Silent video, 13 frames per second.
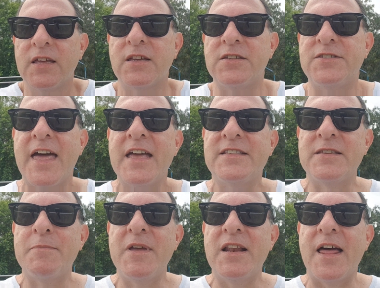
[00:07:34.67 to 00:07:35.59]
because they're
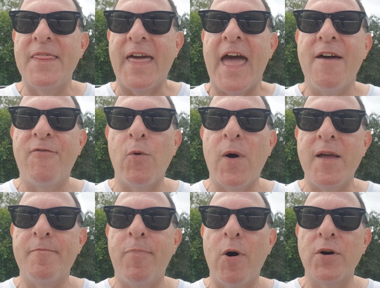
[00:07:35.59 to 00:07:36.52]
to me like the
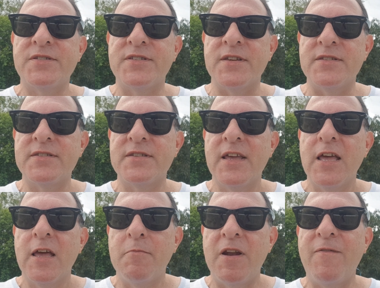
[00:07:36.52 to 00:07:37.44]
heavyweight boxers.
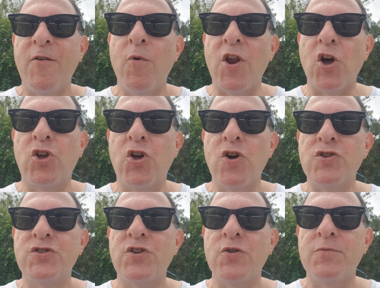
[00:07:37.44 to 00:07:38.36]
But if you want a
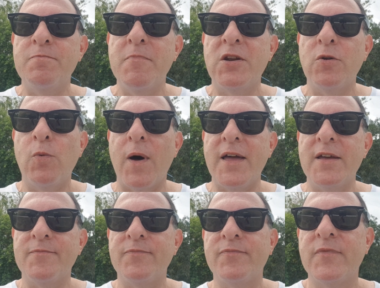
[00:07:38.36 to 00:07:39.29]
good
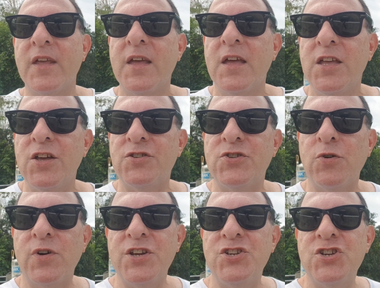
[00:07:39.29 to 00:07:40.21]
middleweight, you're
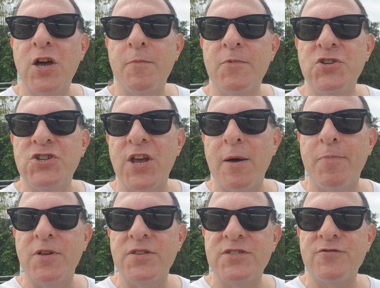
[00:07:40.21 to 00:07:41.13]
talking German
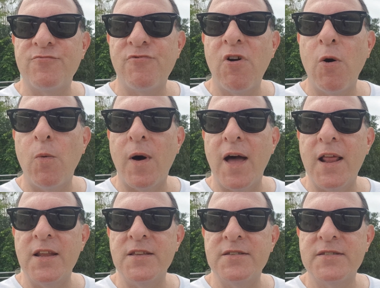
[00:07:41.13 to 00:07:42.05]
Shepherds,
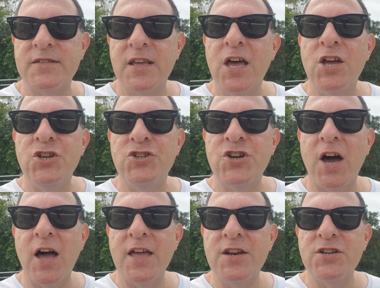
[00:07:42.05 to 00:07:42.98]
Rottweilers,
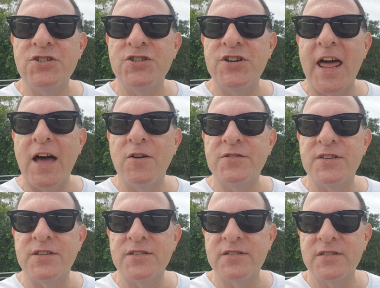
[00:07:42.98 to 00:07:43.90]
Giant
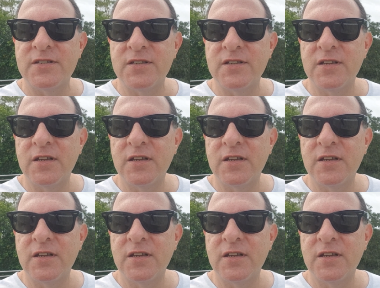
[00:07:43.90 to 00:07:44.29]
Schnauzers,